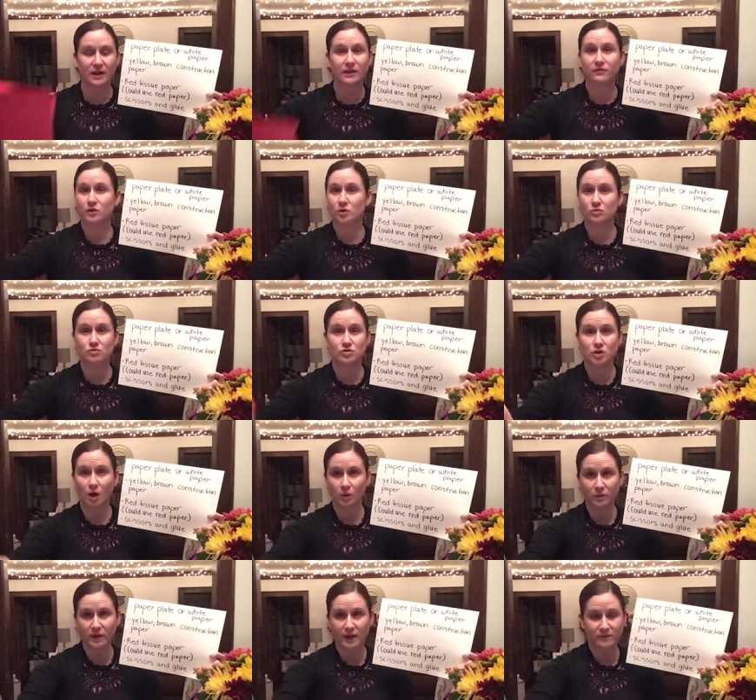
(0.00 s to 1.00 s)
If you
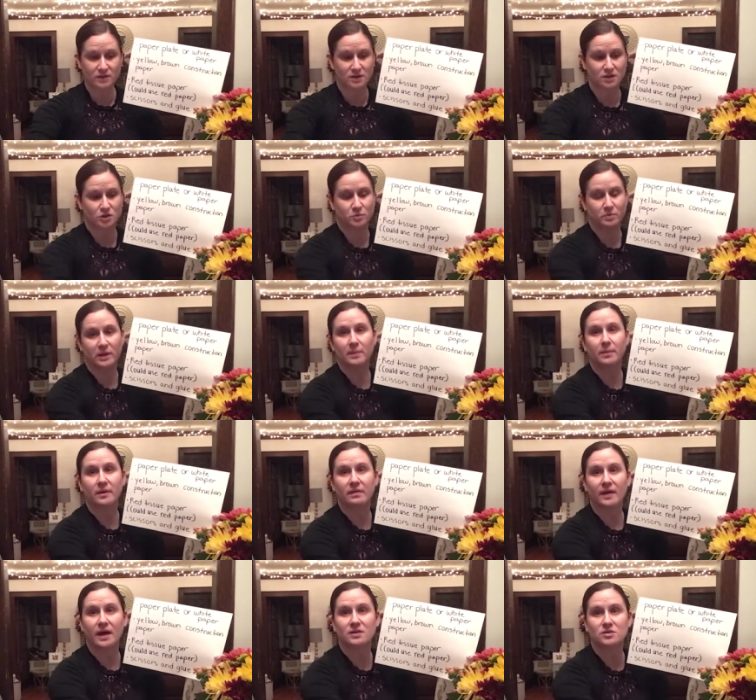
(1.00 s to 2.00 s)
don't have a tissue paper,
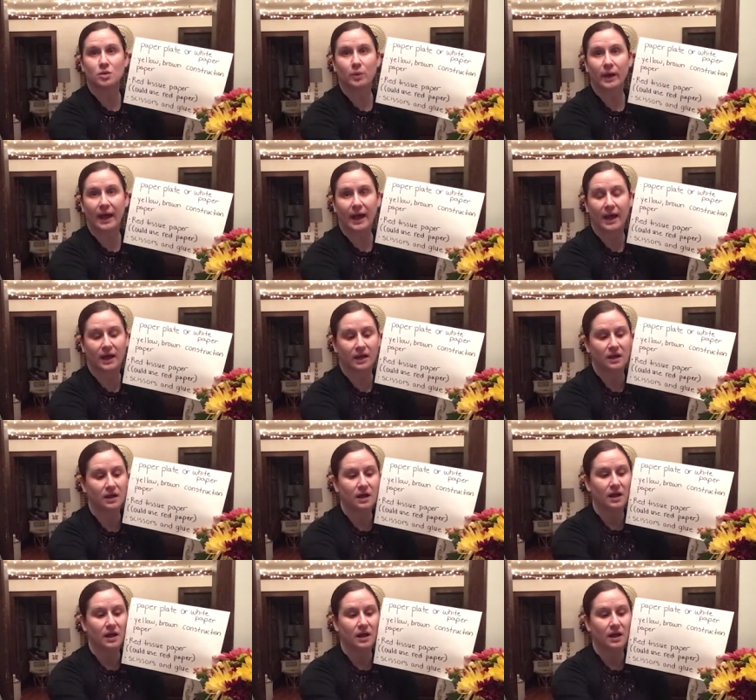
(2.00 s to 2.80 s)
that's okay.